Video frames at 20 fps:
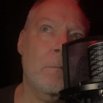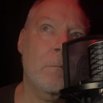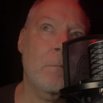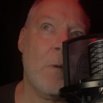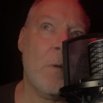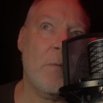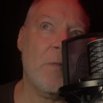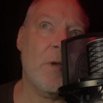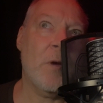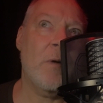
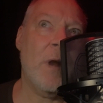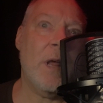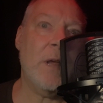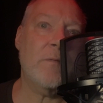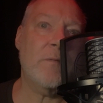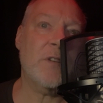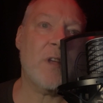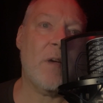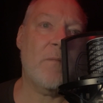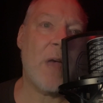On the
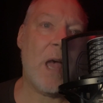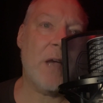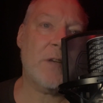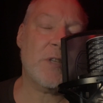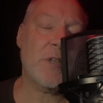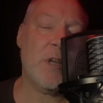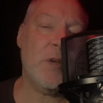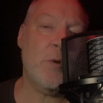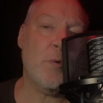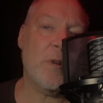graves of
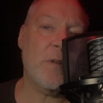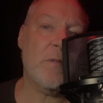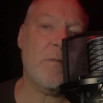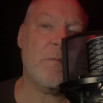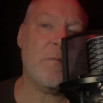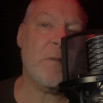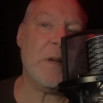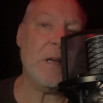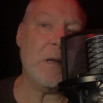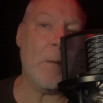executed
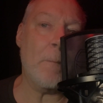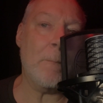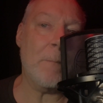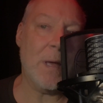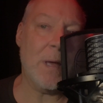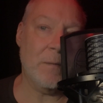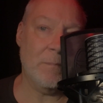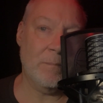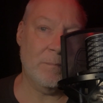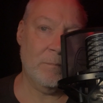freedom,
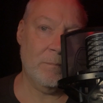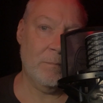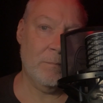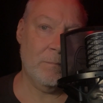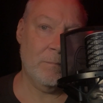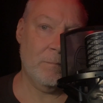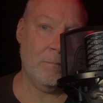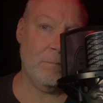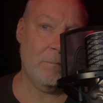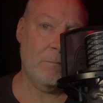
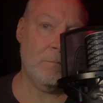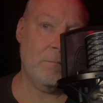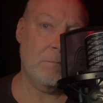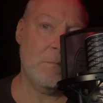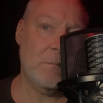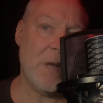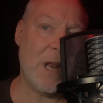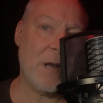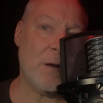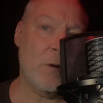
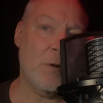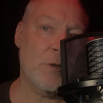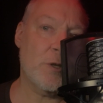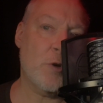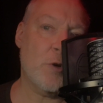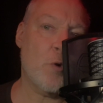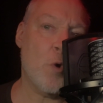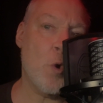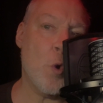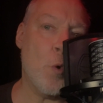nettles
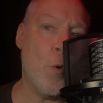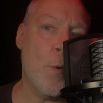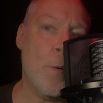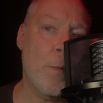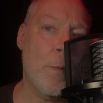grew.